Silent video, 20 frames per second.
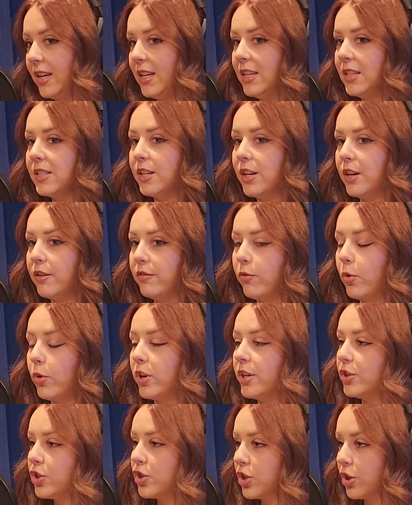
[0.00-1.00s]
And he did it
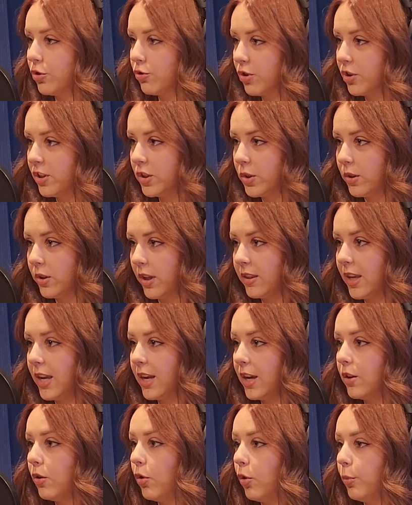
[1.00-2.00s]
for his children so that
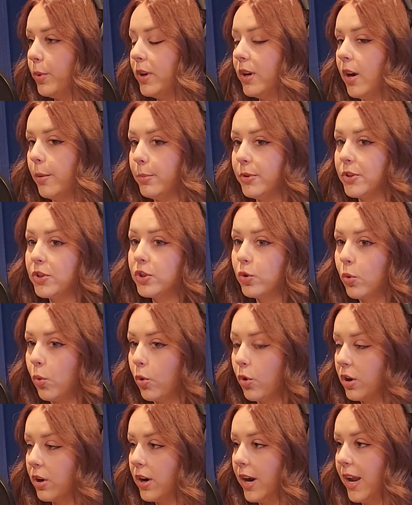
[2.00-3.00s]
they can open up a
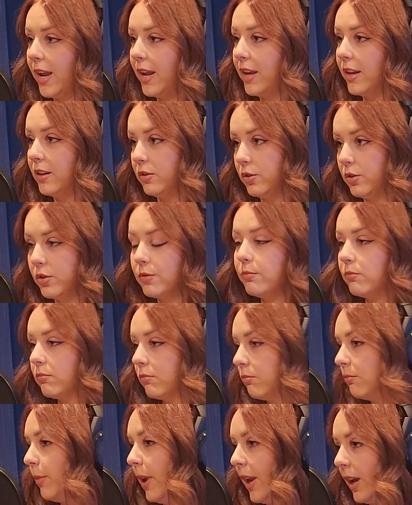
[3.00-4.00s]
store and
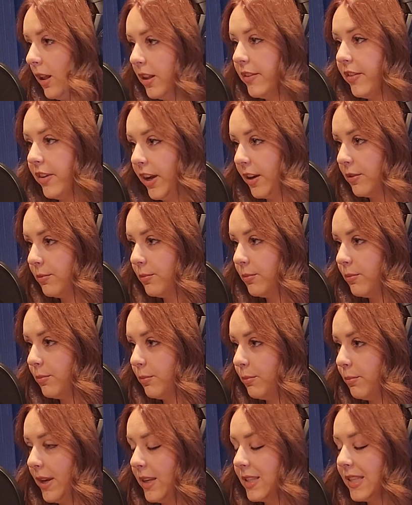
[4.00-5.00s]
make a living,
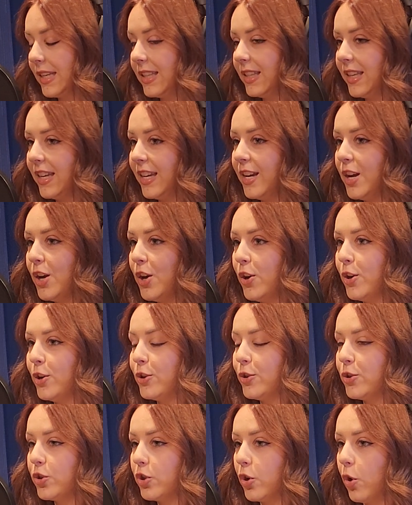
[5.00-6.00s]
basically.
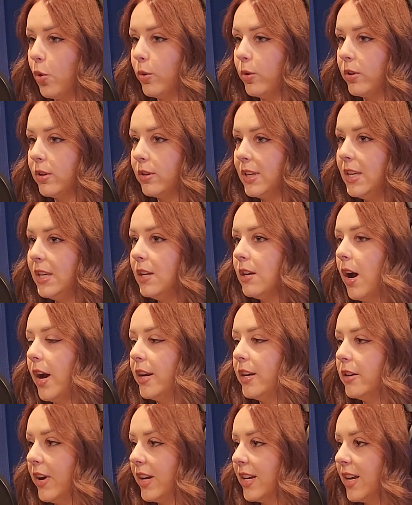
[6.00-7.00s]
So he
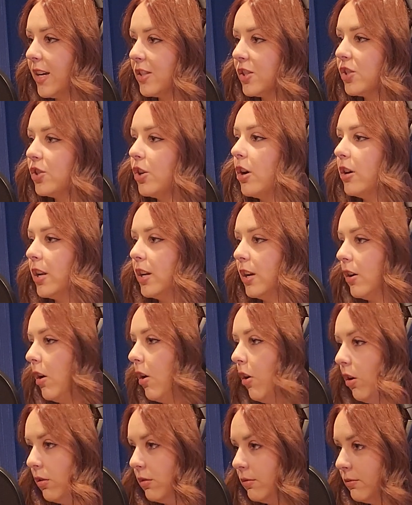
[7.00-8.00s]
kind of, I guess, started it
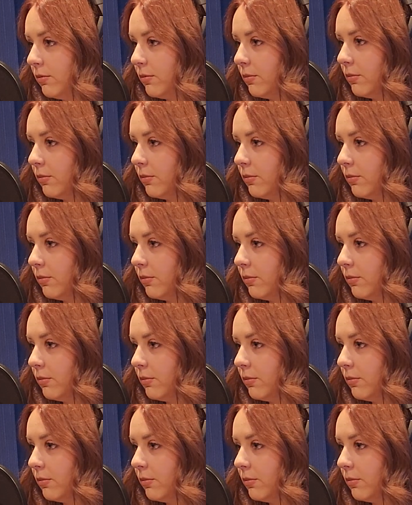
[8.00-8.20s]
all.